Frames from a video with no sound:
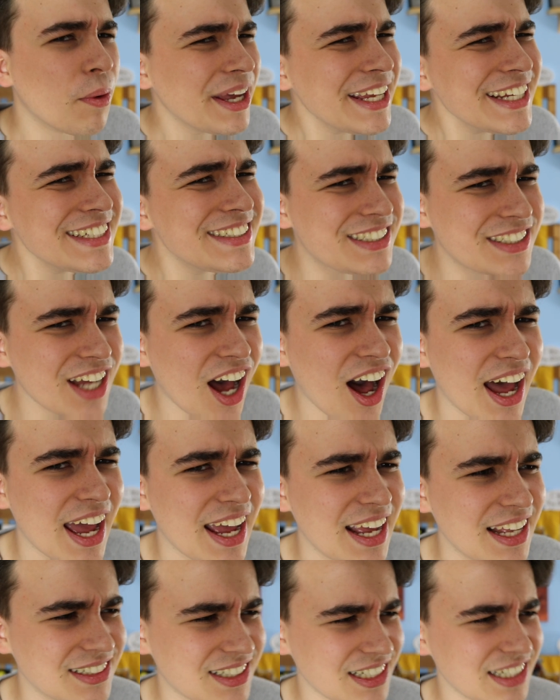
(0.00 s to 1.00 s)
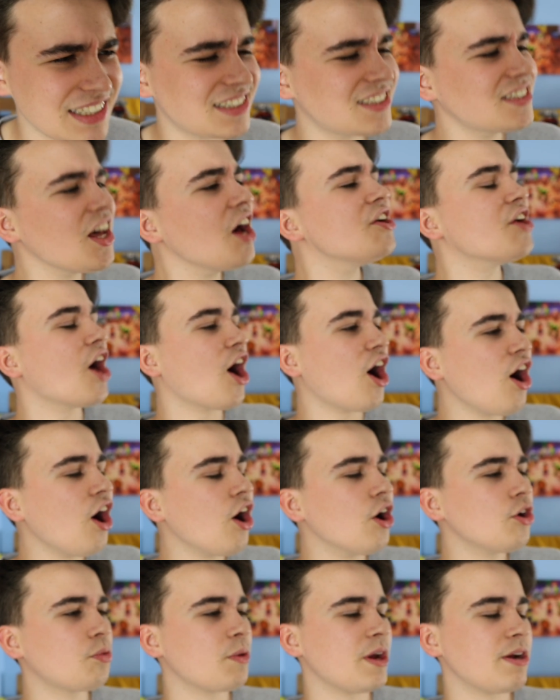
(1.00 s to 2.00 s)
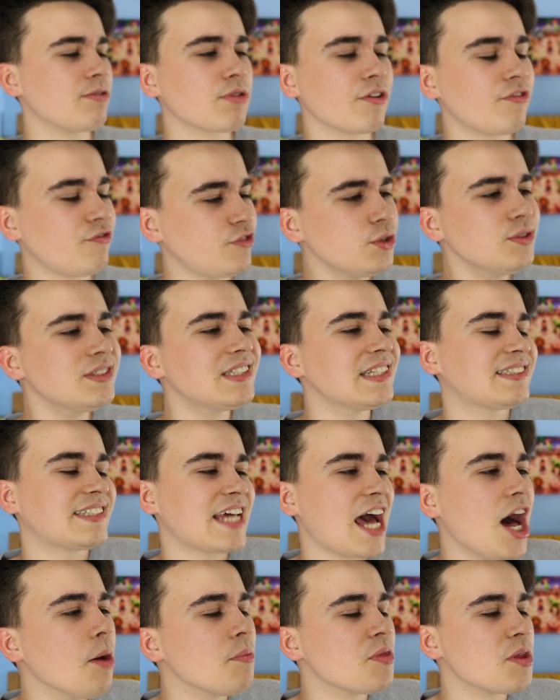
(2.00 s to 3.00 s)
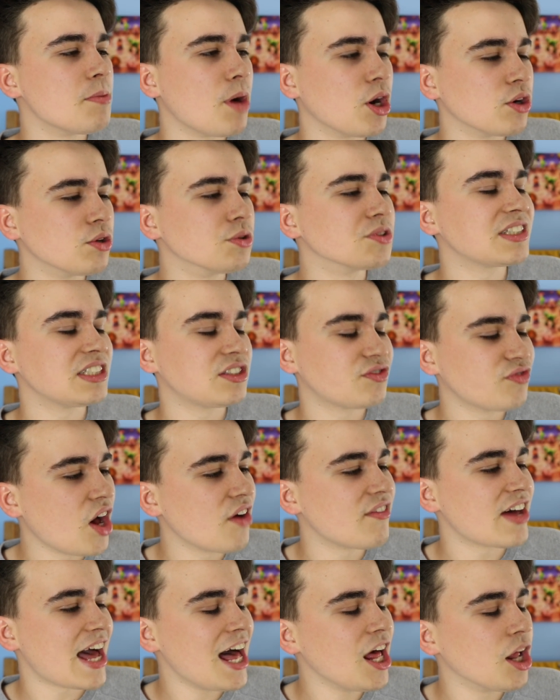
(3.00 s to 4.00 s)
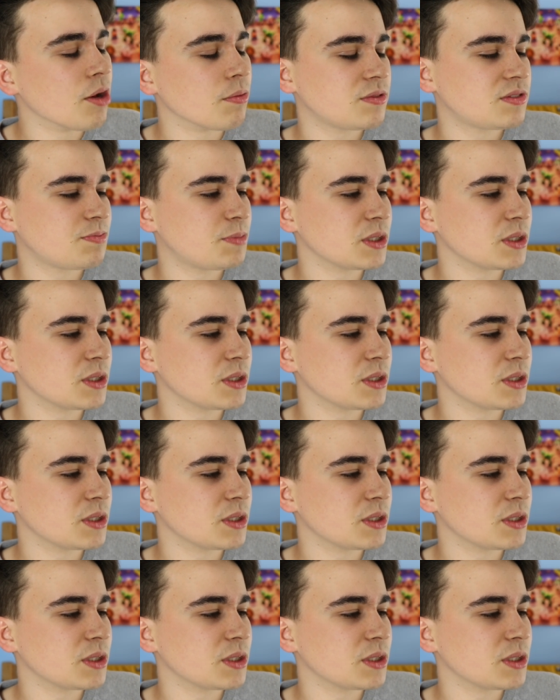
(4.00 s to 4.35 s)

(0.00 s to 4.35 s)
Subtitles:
Well, he dies, and his son, Hardwin, refuses to help the muggles his father helped,